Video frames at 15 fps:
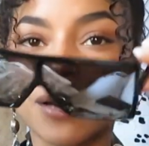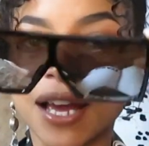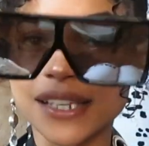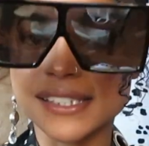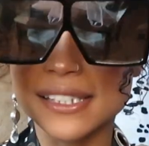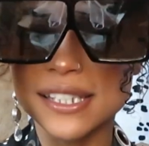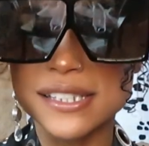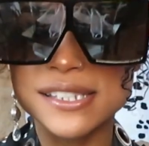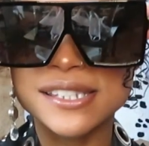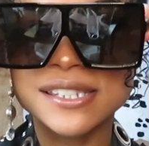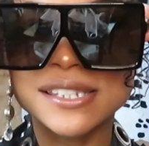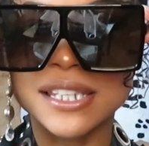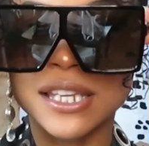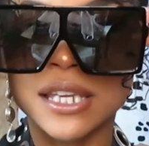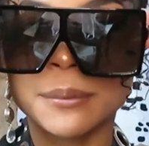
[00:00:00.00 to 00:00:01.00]
you guys can
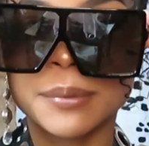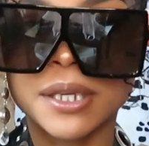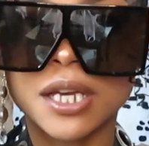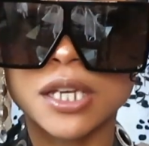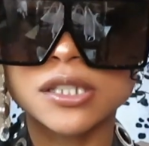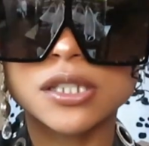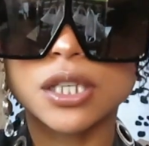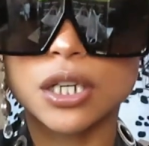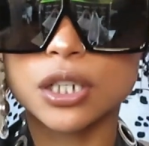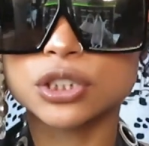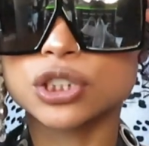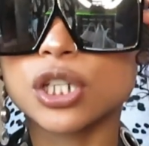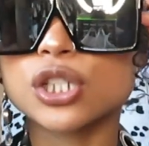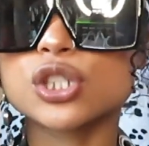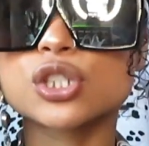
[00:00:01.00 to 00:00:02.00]
see because they're
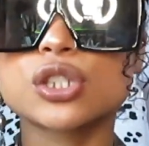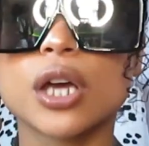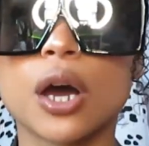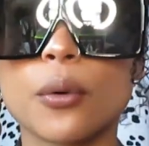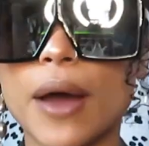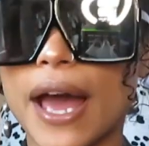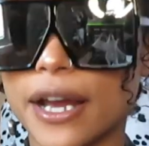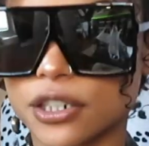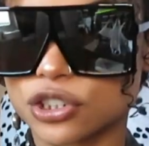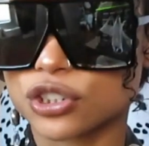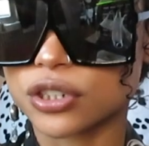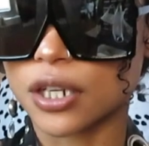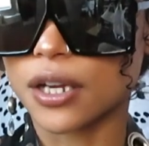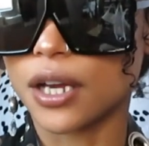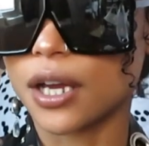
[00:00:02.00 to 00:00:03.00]
just so
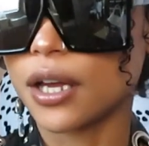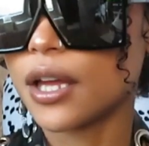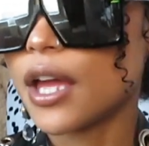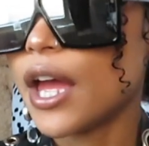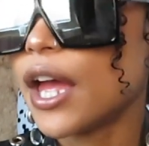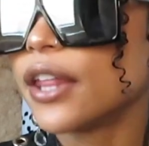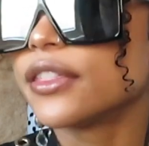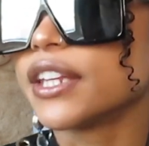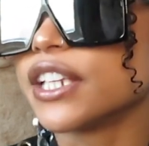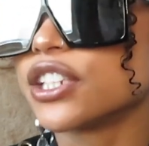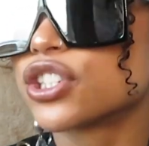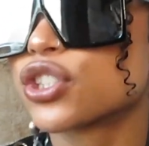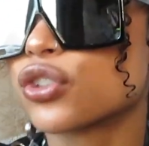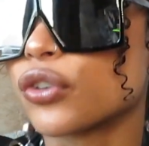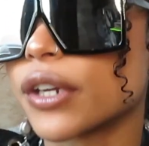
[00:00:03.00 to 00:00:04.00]
extra
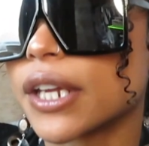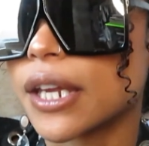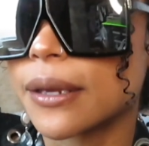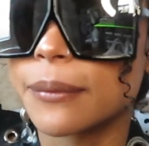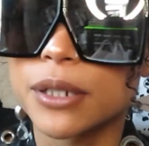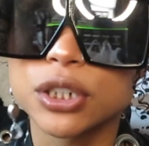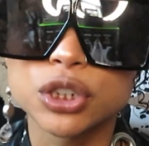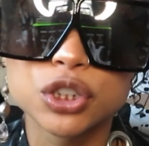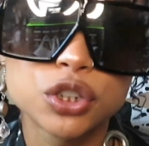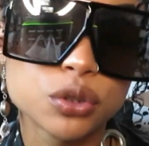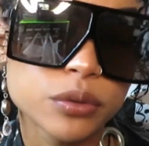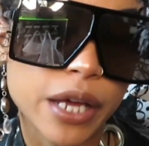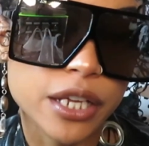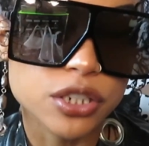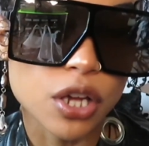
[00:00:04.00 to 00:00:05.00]
these scream,
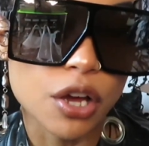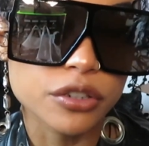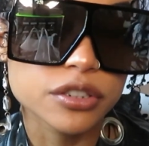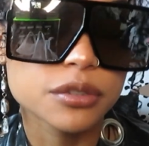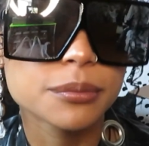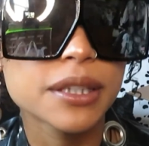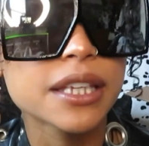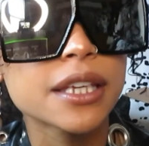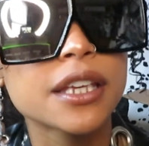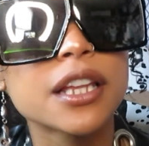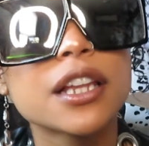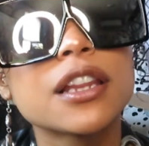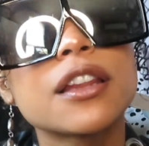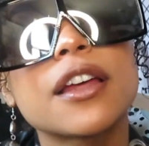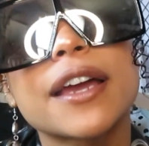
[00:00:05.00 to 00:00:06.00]
do not talk to me,
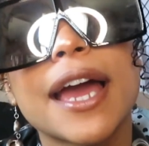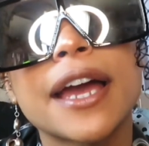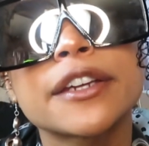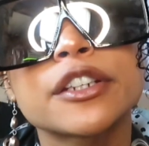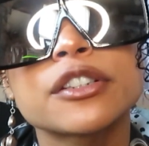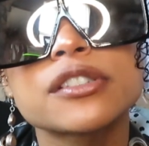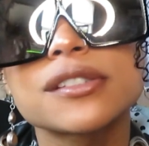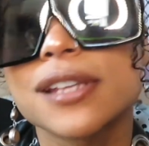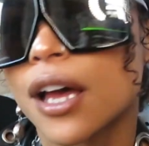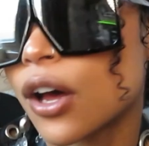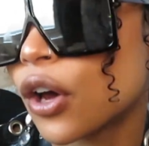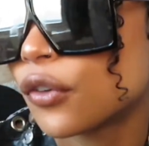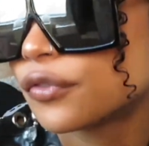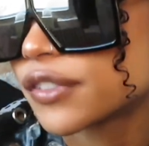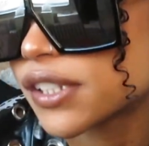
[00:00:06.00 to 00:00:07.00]
look at
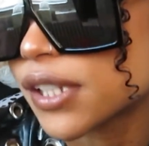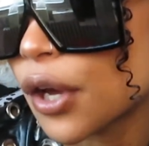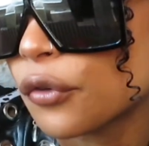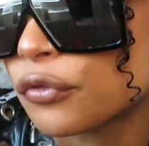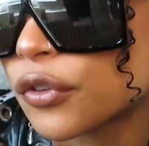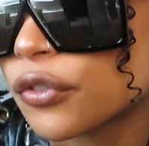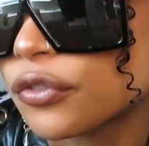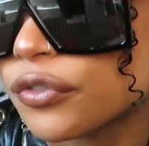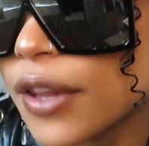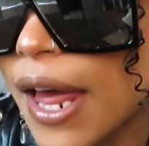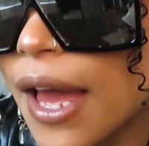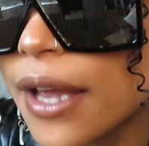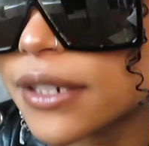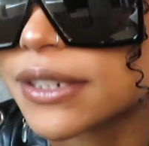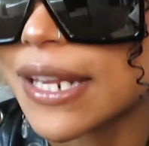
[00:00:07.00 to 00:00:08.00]
yourself,
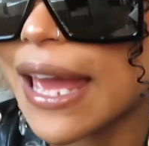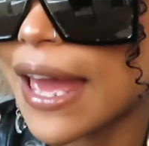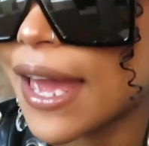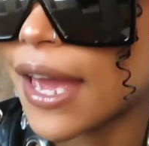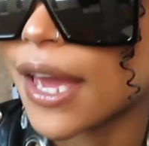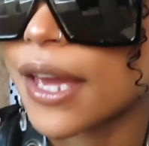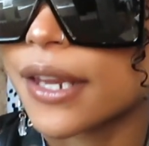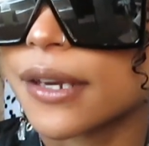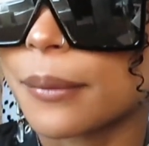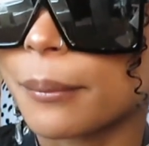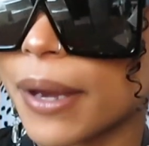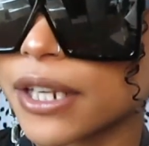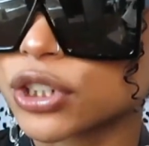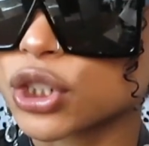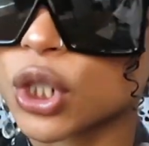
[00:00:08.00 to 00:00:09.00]
self-reflect, and
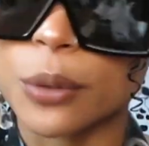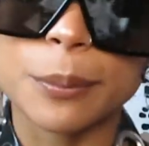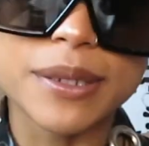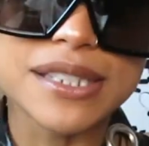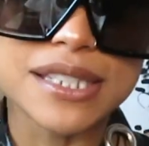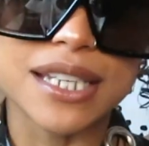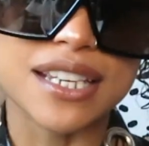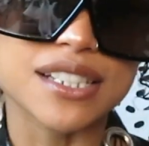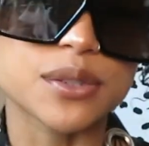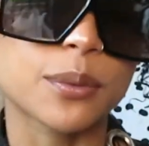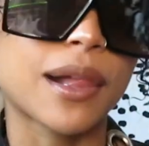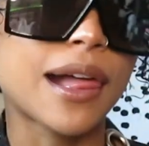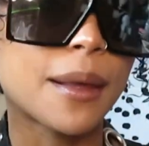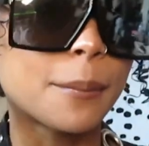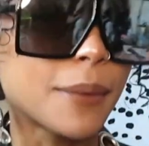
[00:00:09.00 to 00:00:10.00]
mind your own business
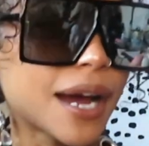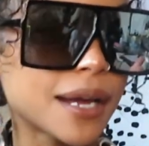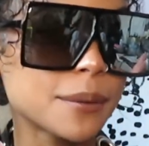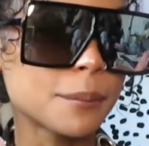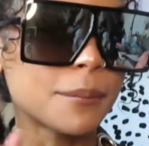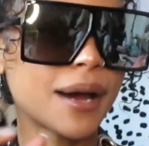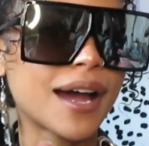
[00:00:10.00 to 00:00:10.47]
while I mind